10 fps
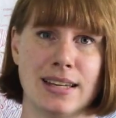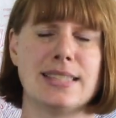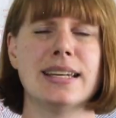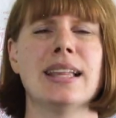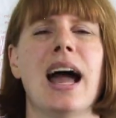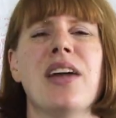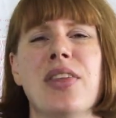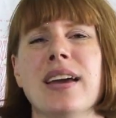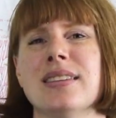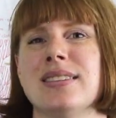Still, I
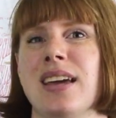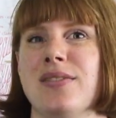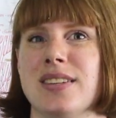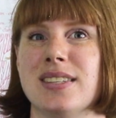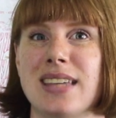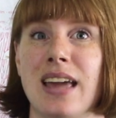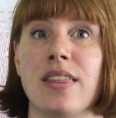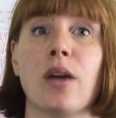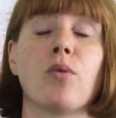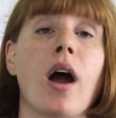think it's safe to say
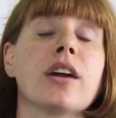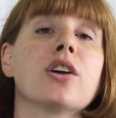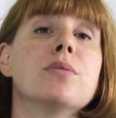that Rocket